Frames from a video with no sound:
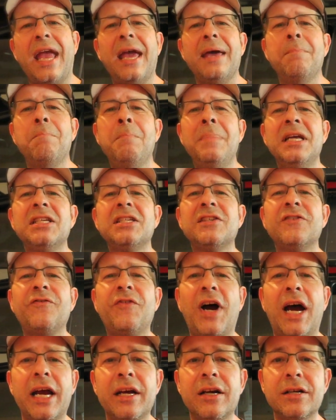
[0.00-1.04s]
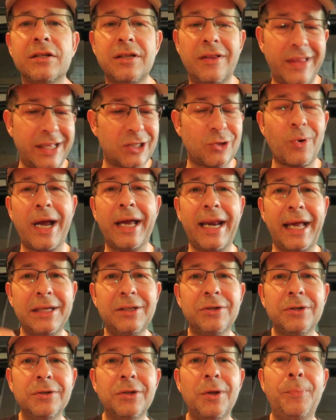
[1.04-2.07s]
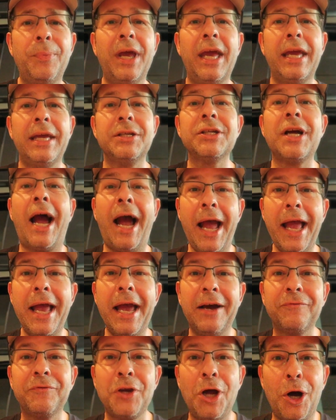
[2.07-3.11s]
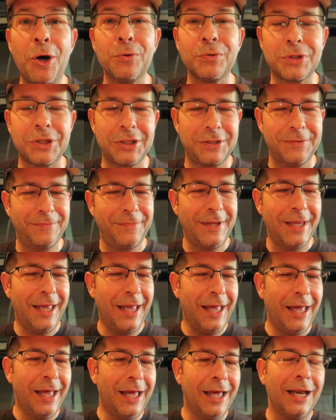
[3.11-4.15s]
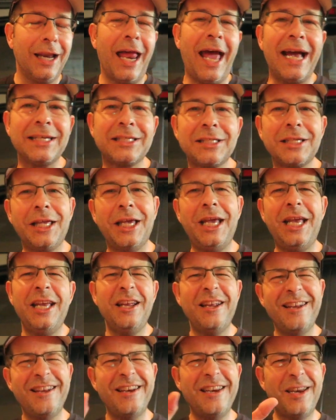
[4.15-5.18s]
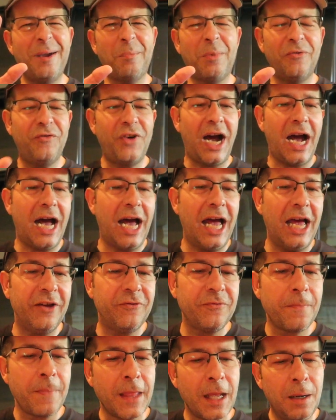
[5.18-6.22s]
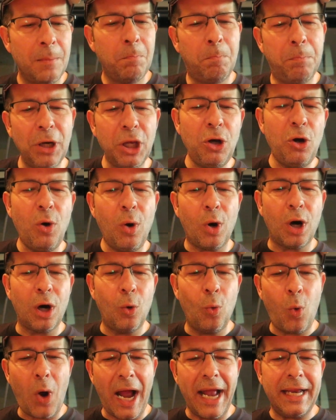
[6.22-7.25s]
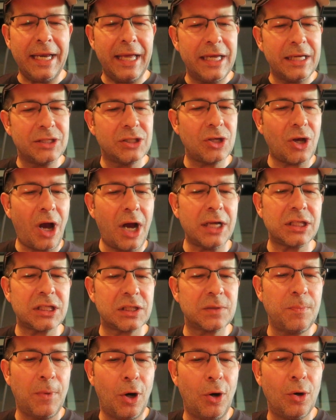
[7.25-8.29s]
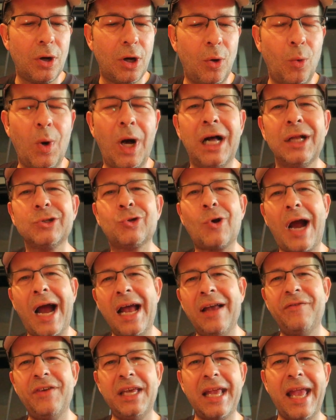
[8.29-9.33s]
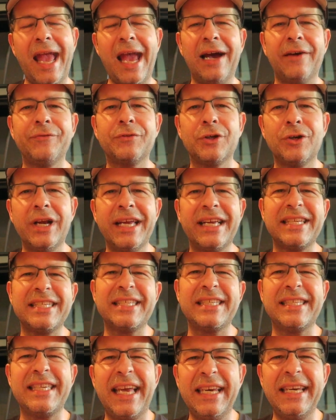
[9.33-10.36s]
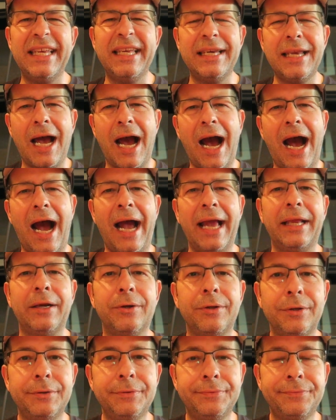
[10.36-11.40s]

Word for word: and misfires. That's right, I turned the page. I have notes. Lastly, number five, blue or white exhaust smoke while driving after extended idle.